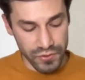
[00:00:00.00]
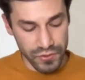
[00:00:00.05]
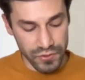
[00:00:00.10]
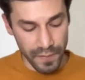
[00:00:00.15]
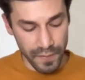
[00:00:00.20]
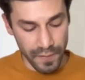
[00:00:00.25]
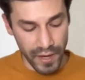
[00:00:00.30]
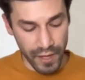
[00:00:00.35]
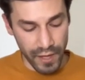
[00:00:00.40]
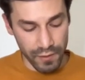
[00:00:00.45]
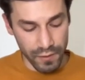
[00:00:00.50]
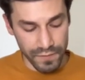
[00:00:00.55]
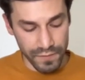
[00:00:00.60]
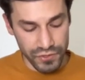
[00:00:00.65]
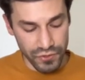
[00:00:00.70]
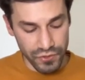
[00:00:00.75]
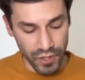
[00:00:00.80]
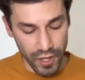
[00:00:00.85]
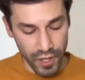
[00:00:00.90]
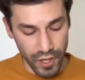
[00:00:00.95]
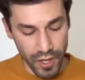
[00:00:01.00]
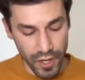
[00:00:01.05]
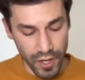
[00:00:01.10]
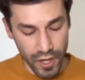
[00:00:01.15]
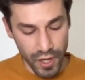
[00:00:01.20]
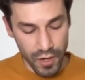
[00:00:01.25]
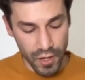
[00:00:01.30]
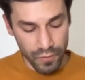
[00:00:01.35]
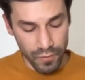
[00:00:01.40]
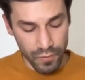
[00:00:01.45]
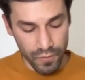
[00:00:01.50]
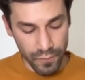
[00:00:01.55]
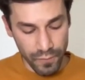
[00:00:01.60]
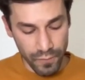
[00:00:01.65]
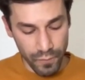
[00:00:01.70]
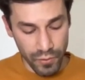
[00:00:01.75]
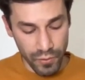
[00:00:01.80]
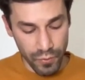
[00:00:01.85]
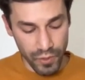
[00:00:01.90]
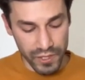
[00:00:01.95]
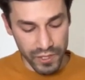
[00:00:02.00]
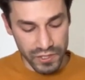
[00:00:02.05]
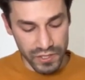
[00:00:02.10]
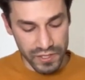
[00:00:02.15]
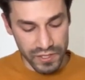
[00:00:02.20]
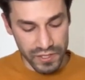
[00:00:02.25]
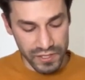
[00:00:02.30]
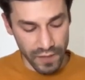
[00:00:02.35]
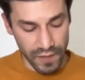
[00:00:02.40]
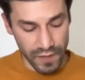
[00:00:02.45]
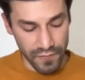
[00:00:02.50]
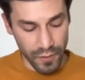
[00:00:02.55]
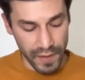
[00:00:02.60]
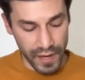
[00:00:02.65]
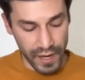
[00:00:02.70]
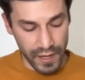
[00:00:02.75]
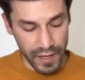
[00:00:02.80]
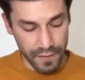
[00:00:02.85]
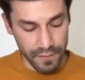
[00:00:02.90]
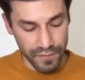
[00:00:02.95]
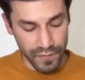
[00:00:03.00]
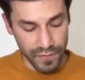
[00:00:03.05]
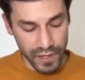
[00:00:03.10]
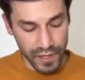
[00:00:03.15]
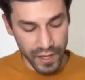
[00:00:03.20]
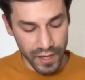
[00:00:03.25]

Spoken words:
toward a pile of straw with which to stuff their bedding.